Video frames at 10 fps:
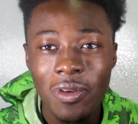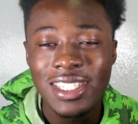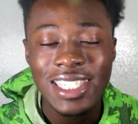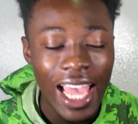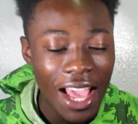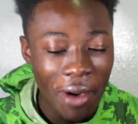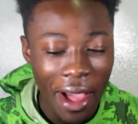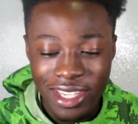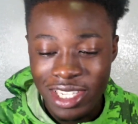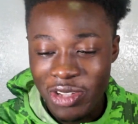is that?
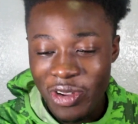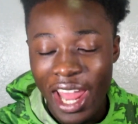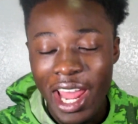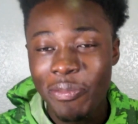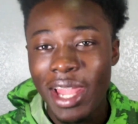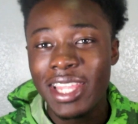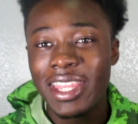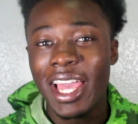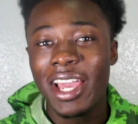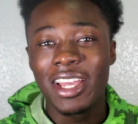Why she threw that up like
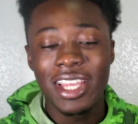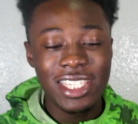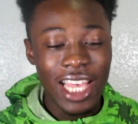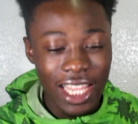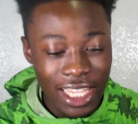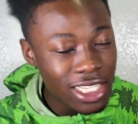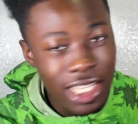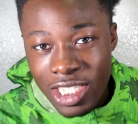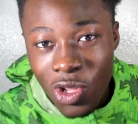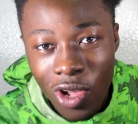that?
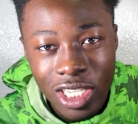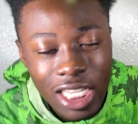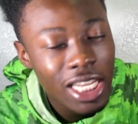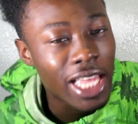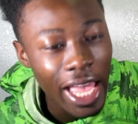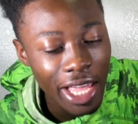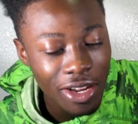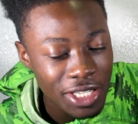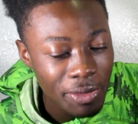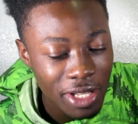Is Noizy in the gang
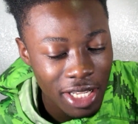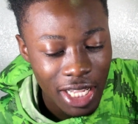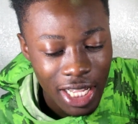or something?